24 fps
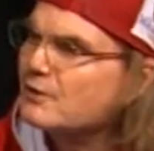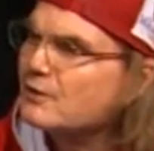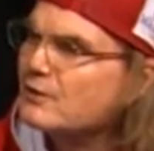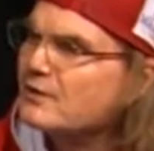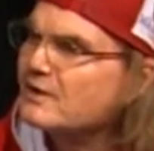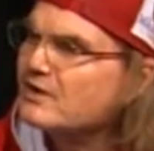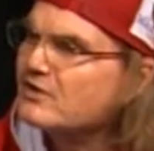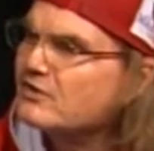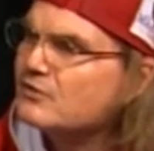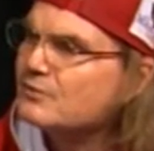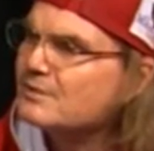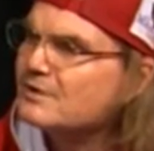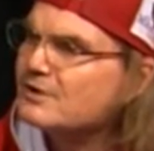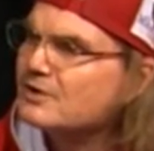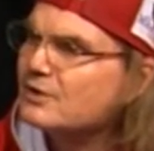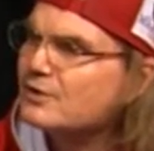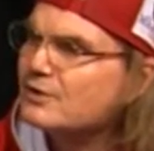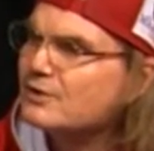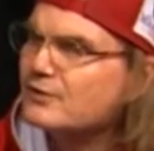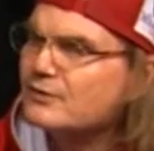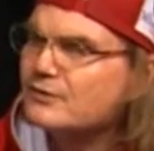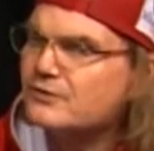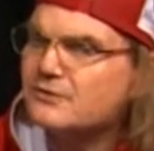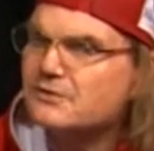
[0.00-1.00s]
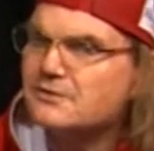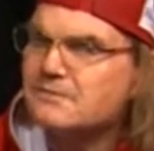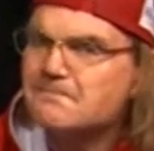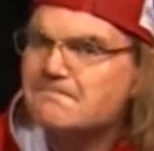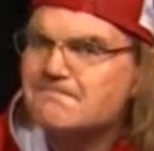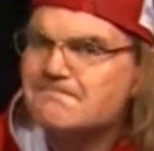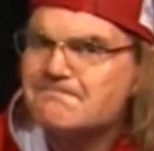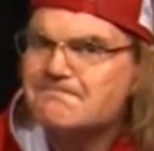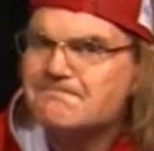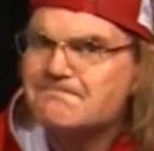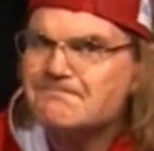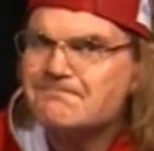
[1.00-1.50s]
things because,
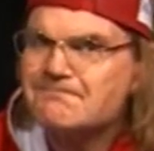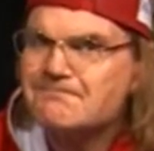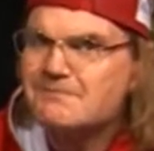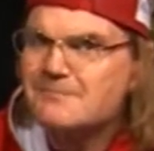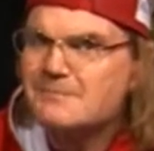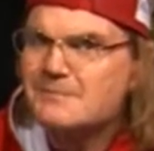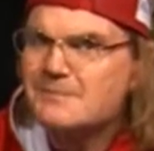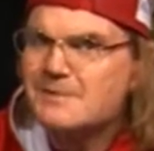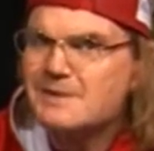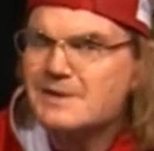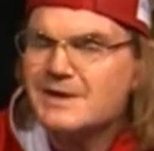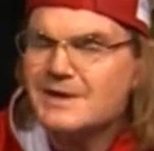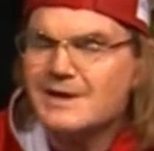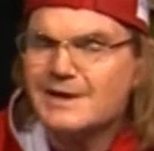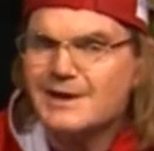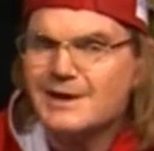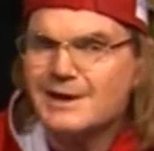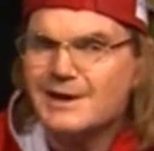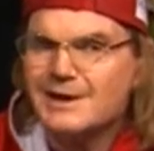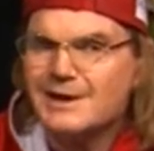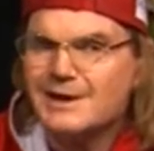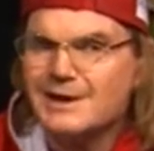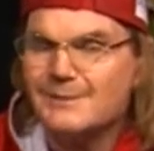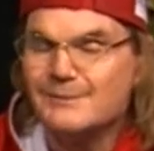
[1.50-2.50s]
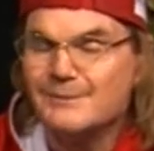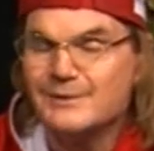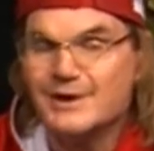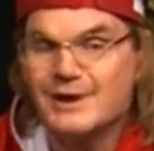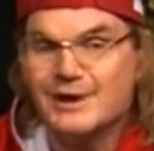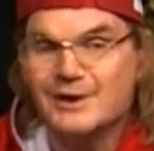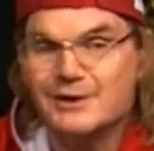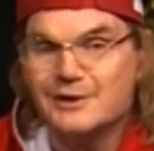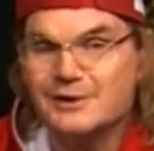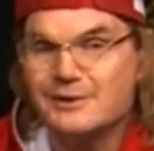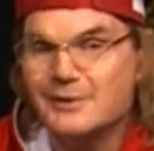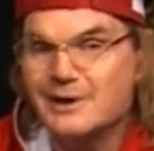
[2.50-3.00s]
I'm
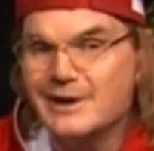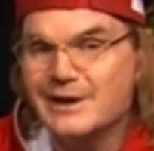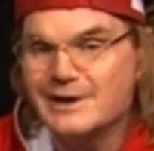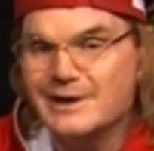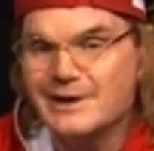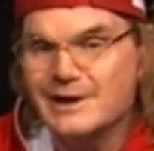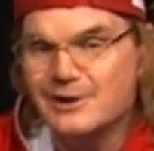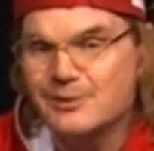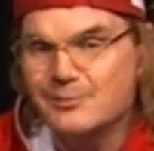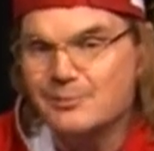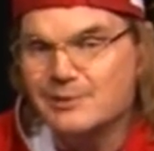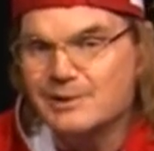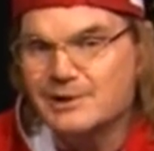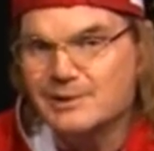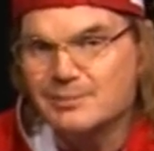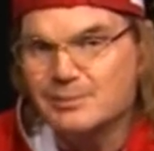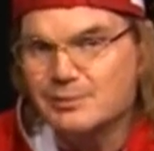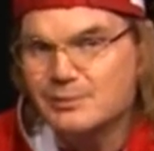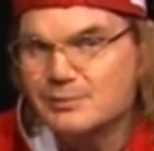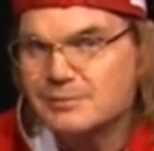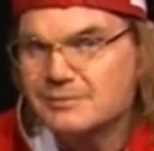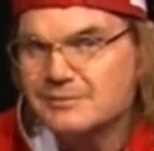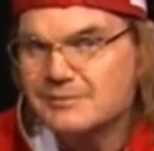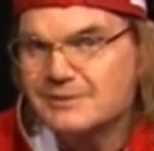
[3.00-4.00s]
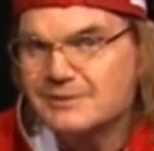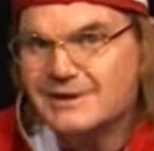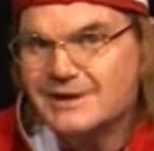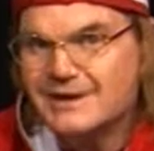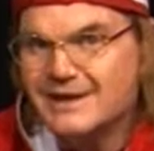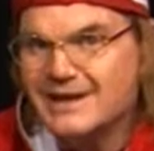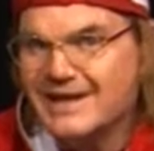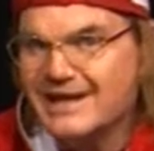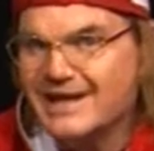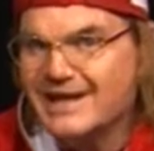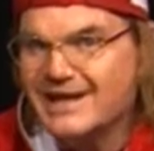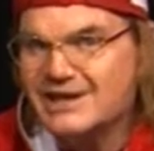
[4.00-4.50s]
telling you right now, people,
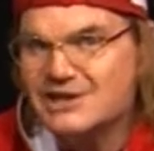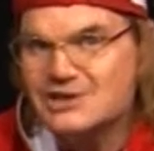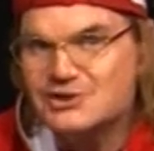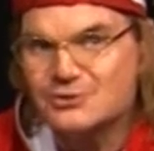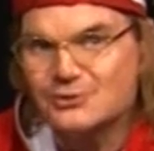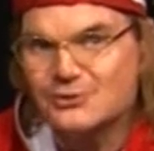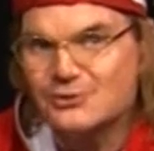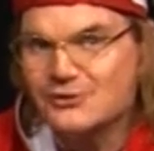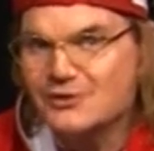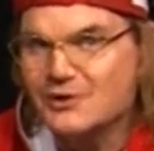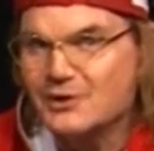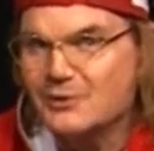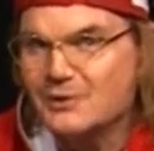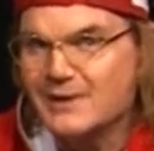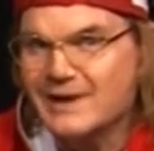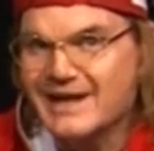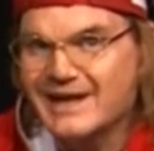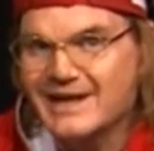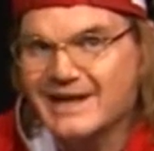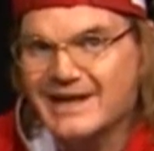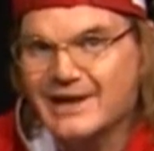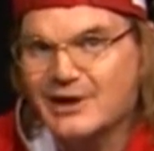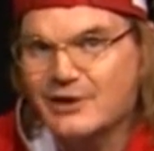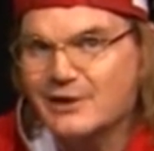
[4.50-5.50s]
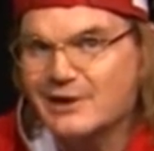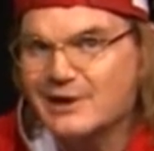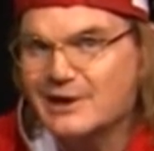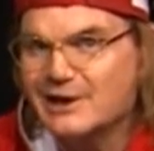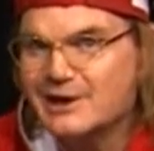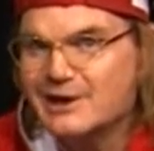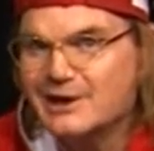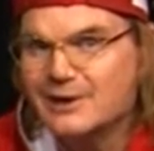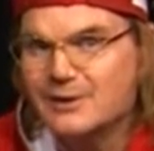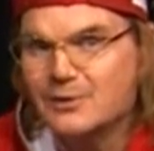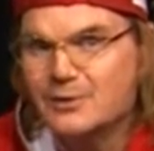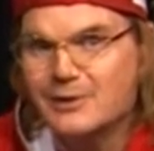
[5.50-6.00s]
angels don't hang out
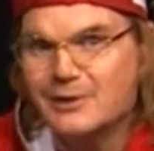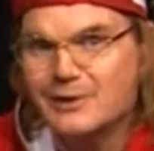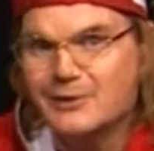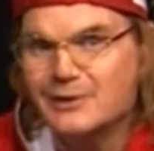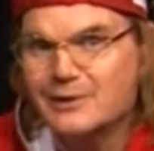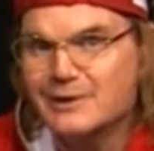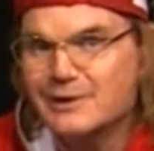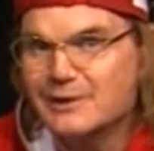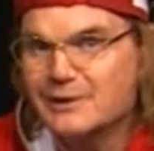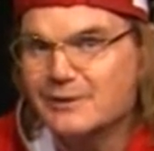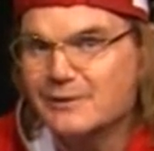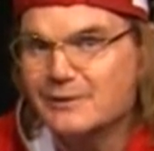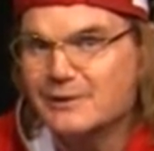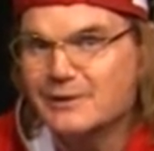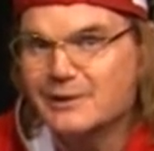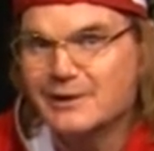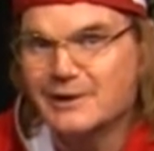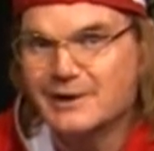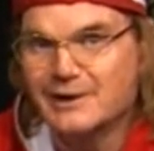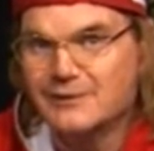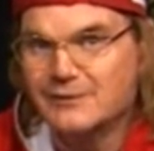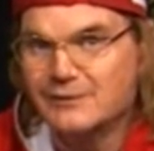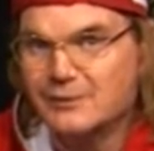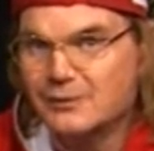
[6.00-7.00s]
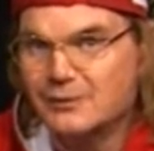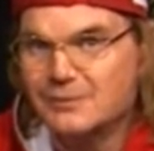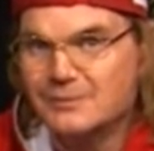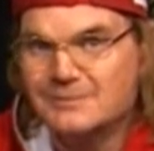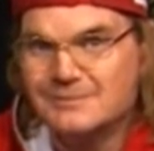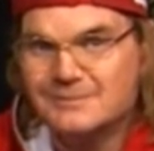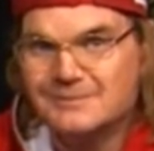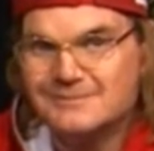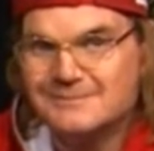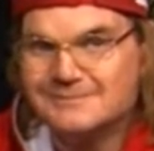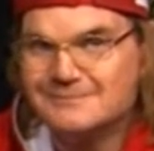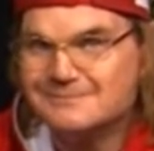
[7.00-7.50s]
anywhere near the devil.
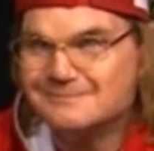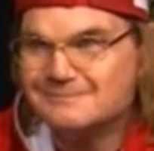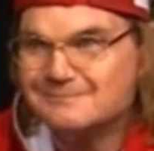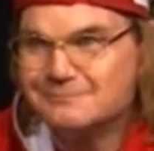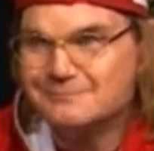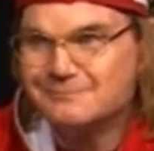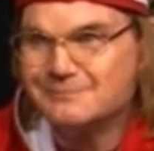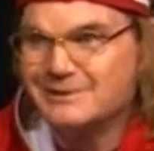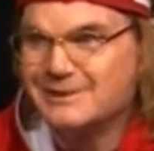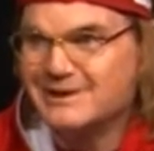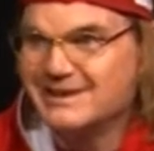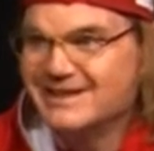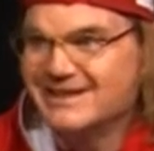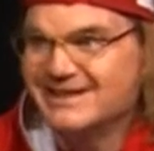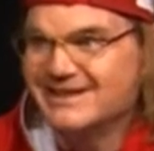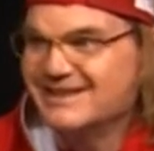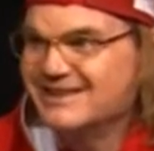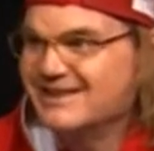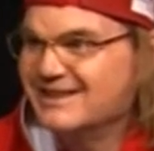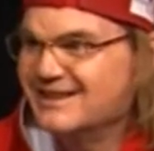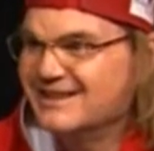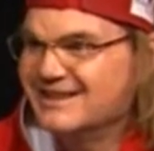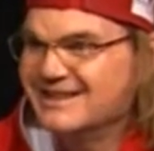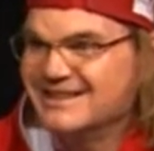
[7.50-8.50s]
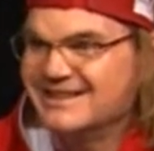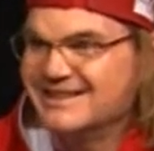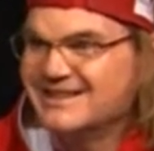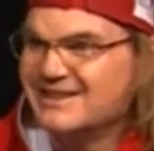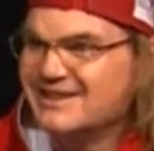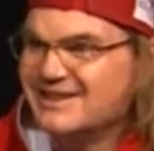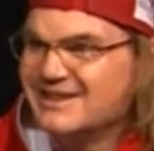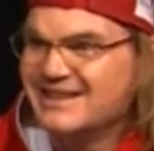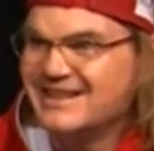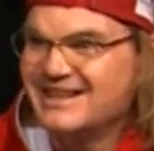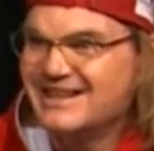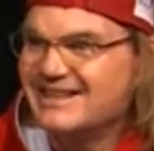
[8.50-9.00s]

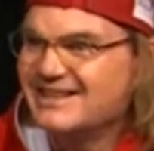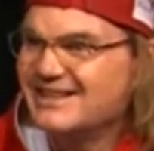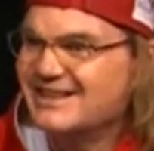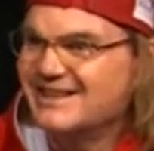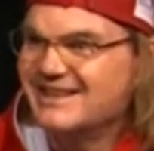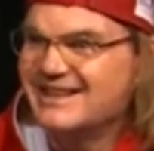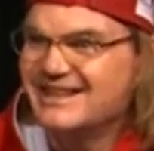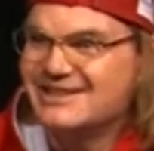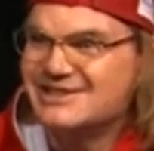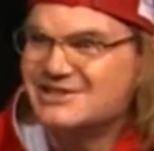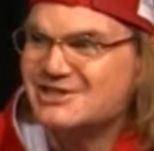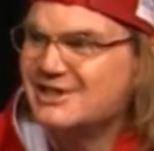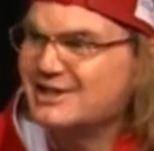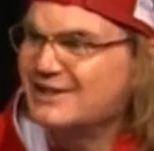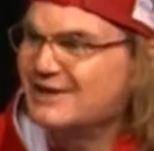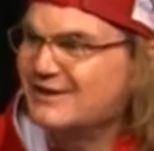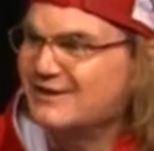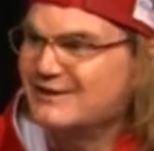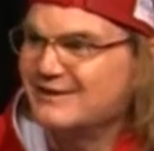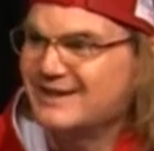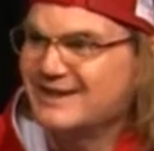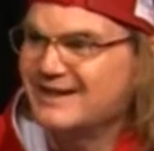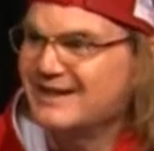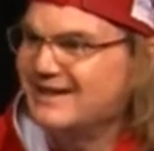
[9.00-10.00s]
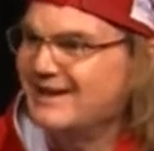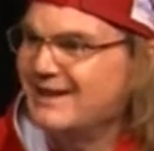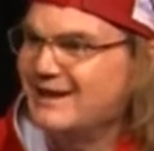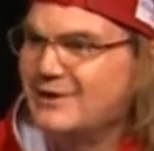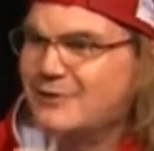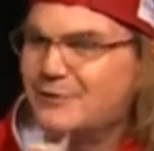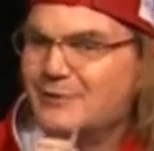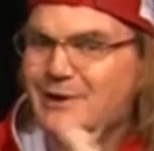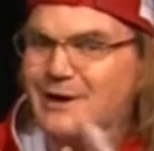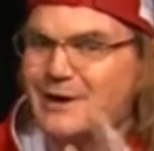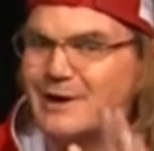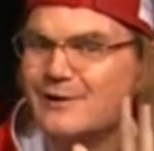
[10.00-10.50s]
they
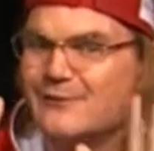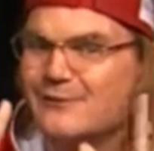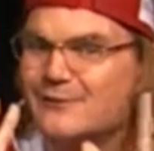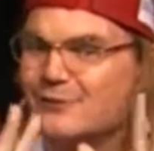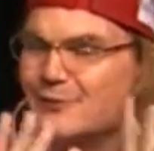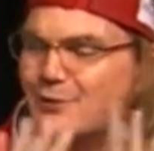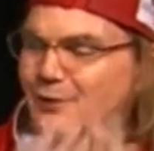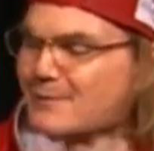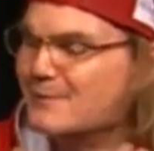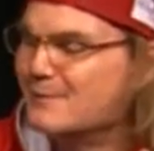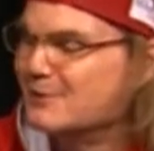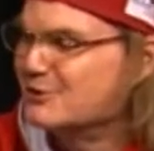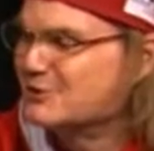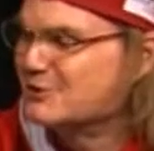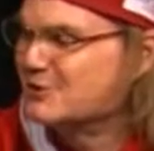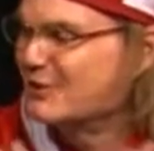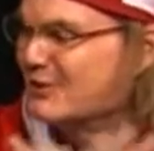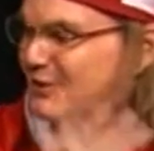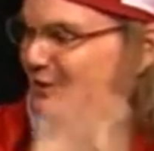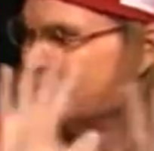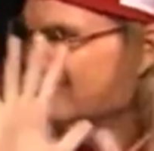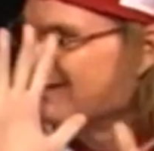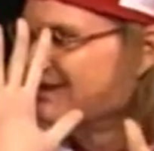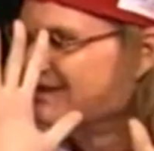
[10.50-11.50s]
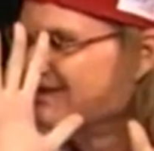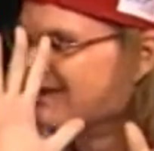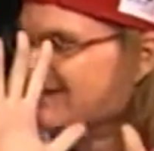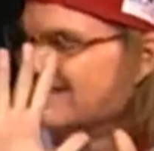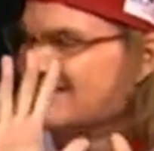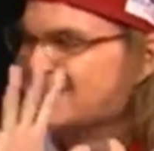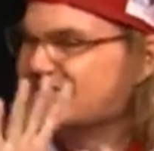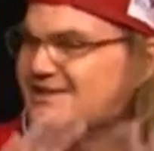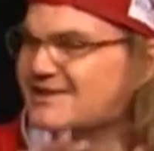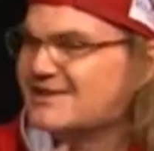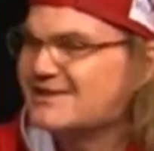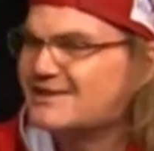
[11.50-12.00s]
don't care for him. They're just,
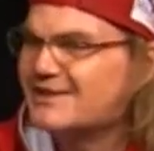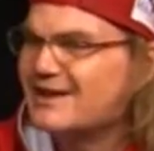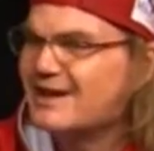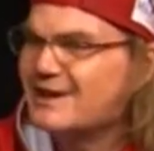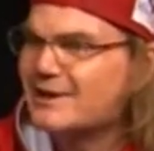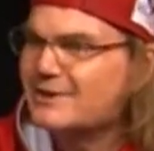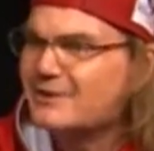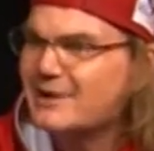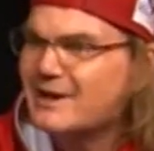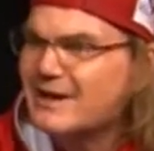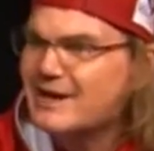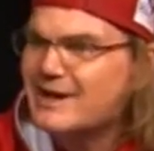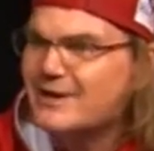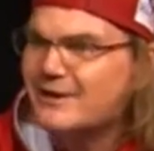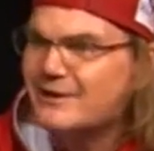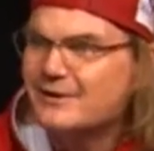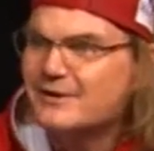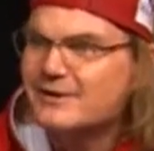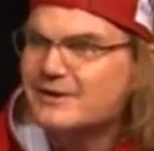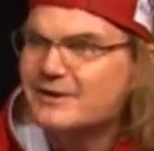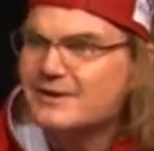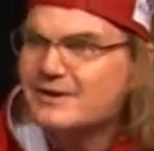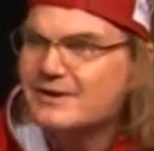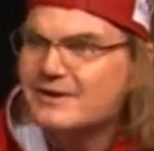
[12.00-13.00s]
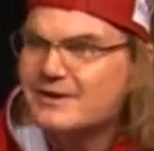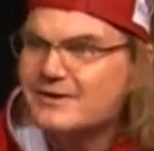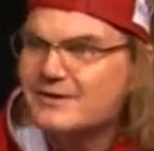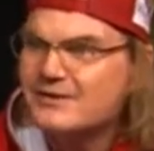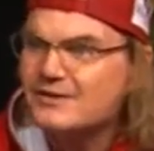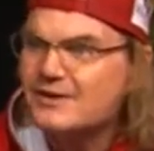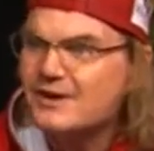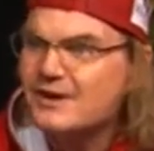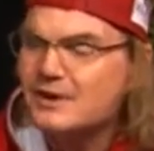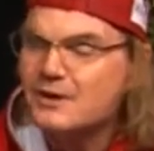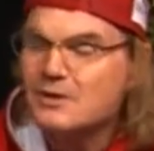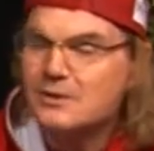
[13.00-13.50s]
it's just not around.
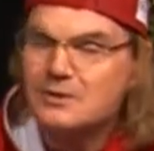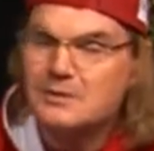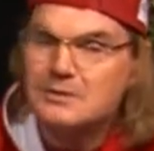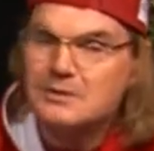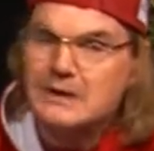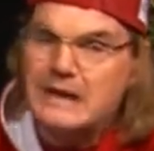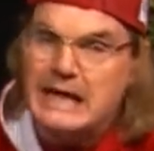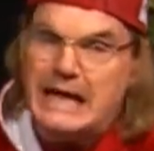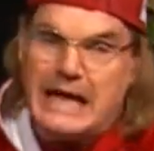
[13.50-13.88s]
So,